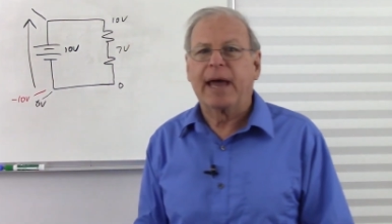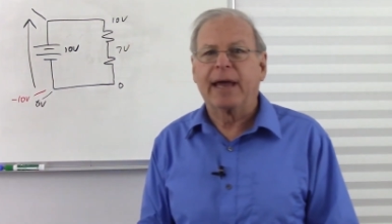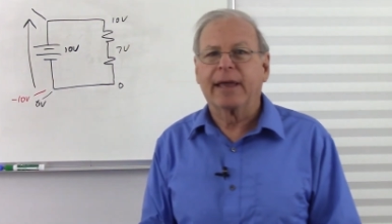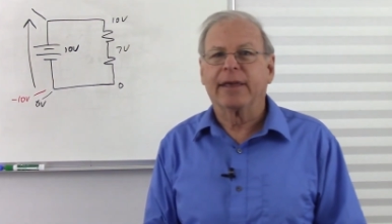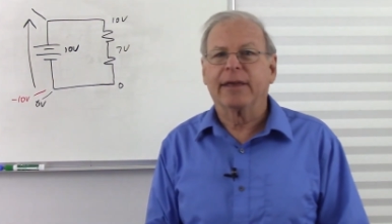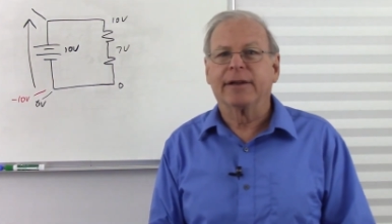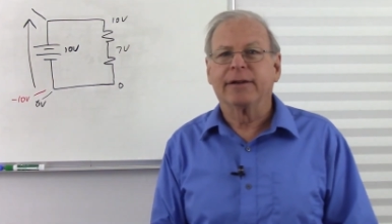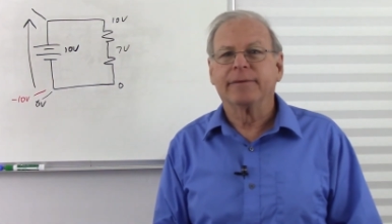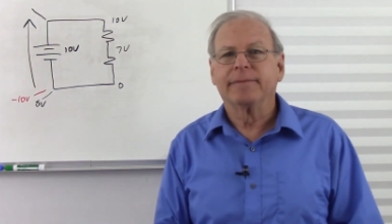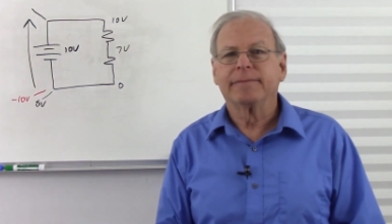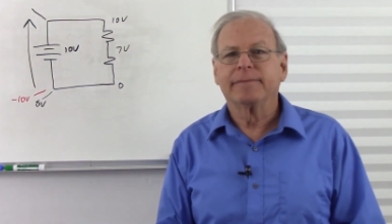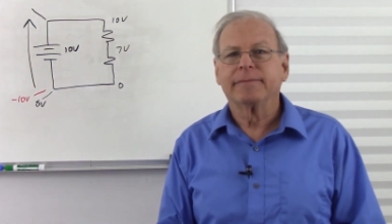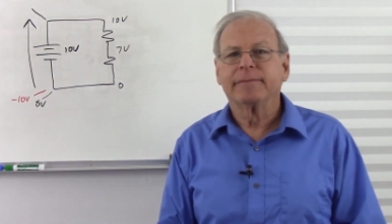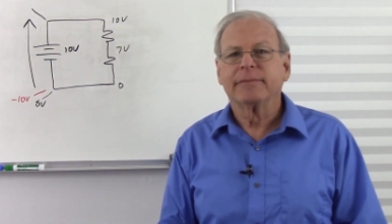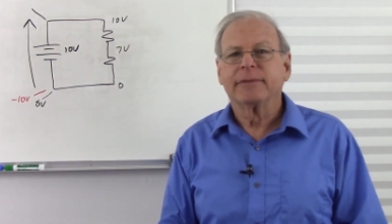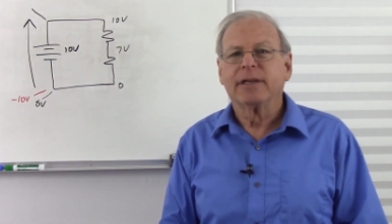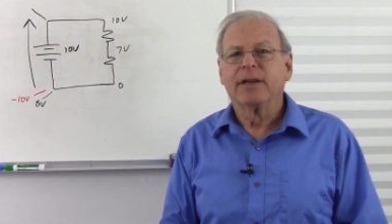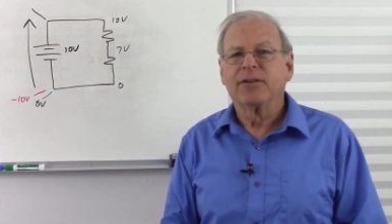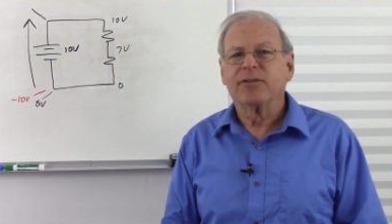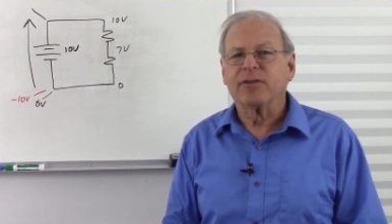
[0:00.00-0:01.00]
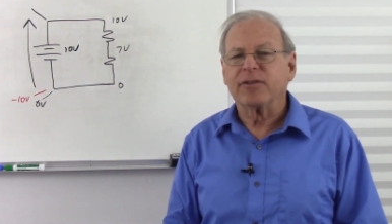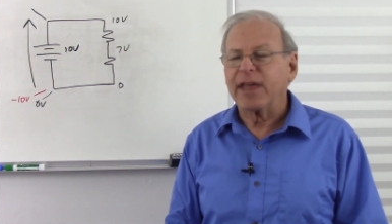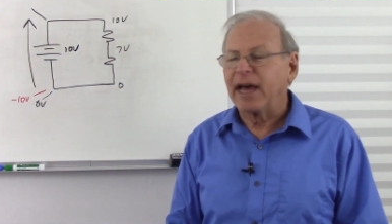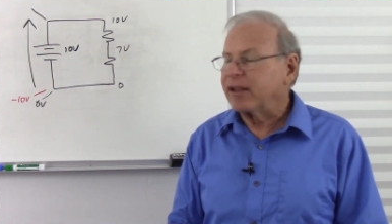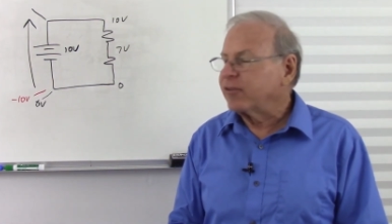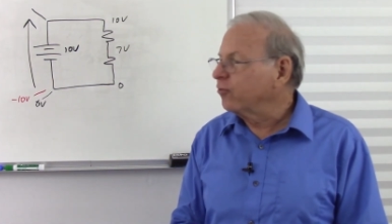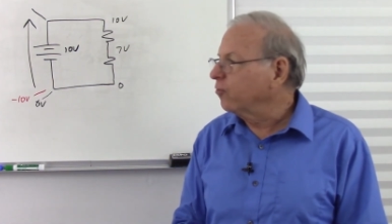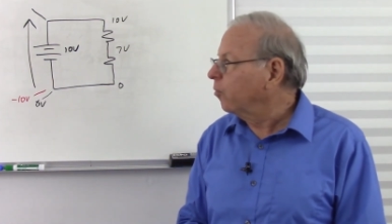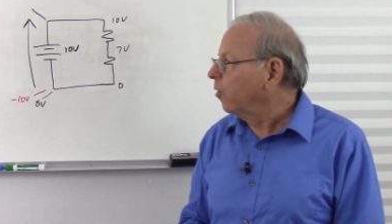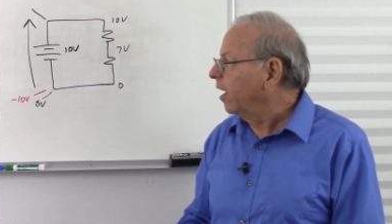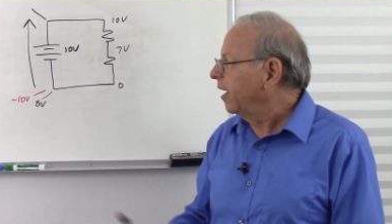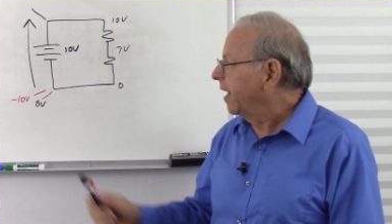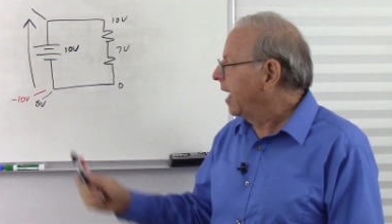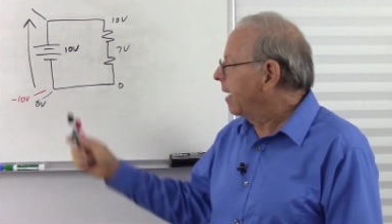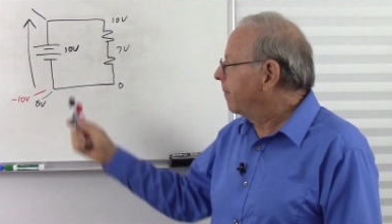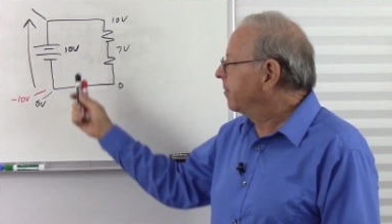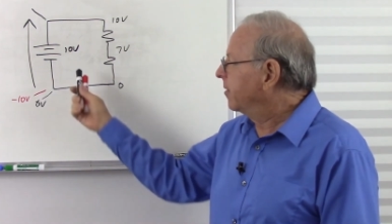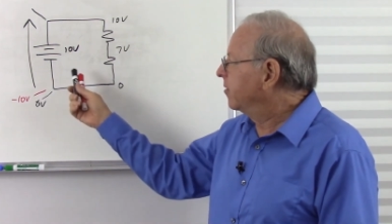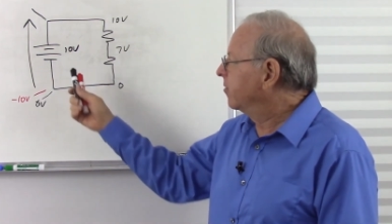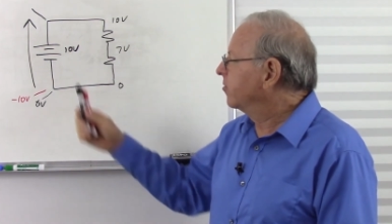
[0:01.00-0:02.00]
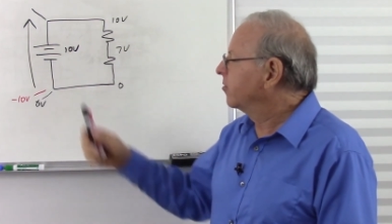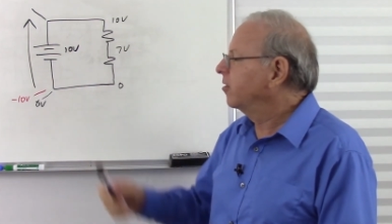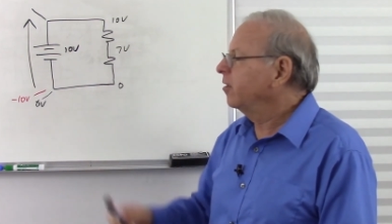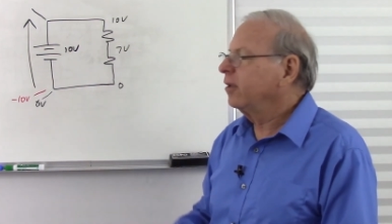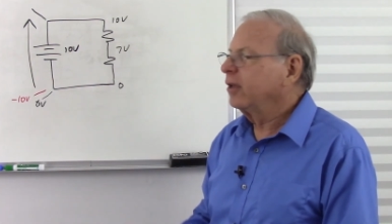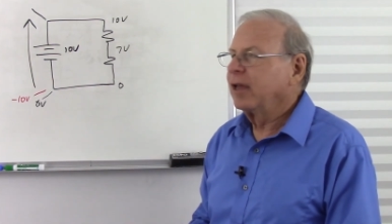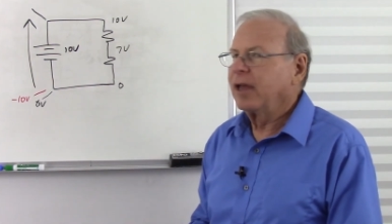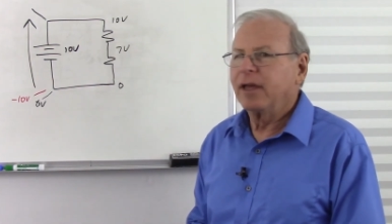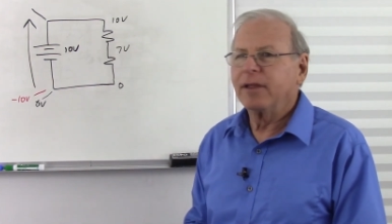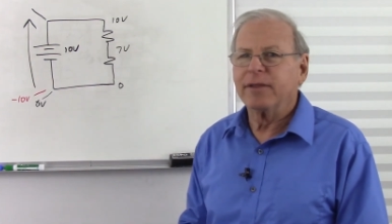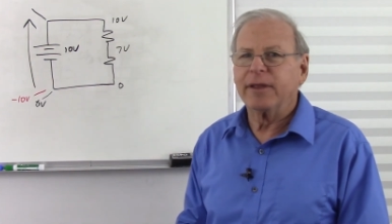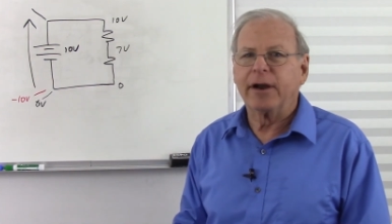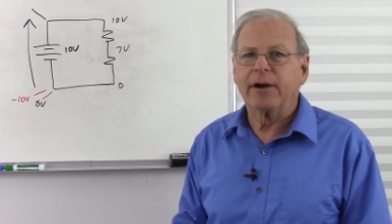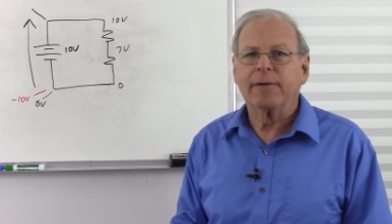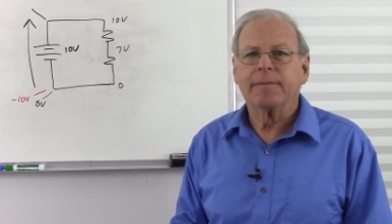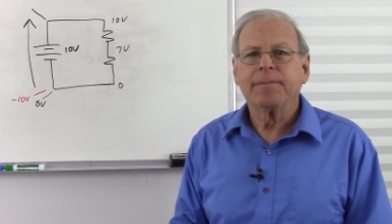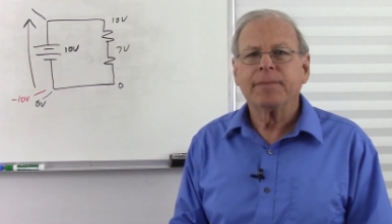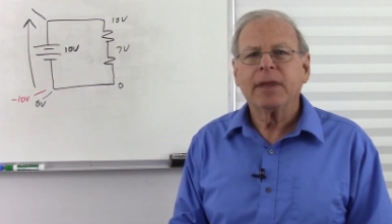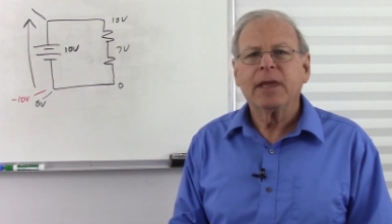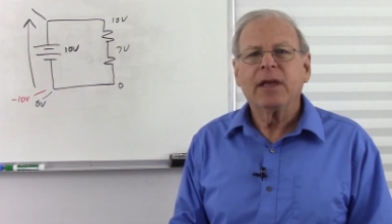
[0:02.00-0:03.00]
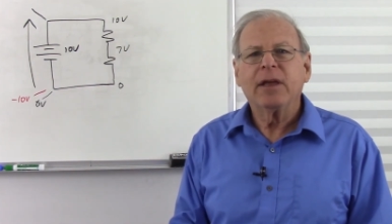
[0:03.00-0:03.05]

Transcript: back in. So that's what happens there.